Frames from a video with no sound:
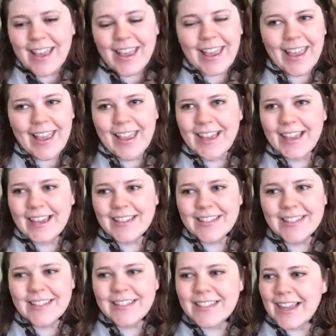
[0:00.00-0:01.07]

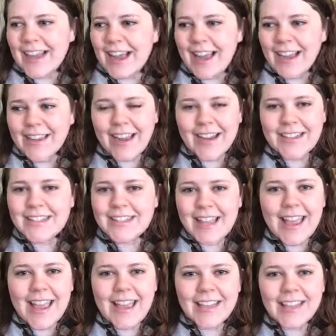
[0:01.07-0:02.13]
And I gotta
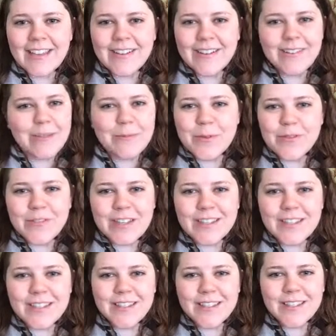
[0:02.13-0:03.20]
say,
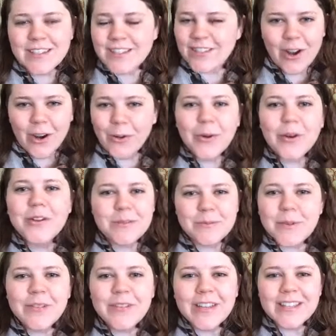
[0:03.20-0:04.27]
the Star Wars
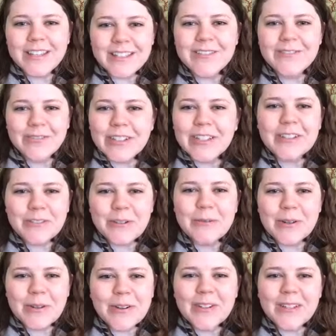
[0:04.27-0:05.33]
movies really from
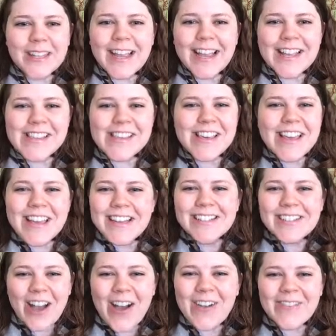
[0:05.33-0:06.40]
an early age
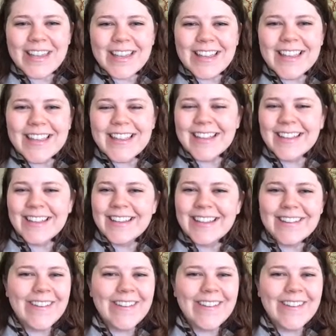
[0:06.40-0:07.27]
taught me that,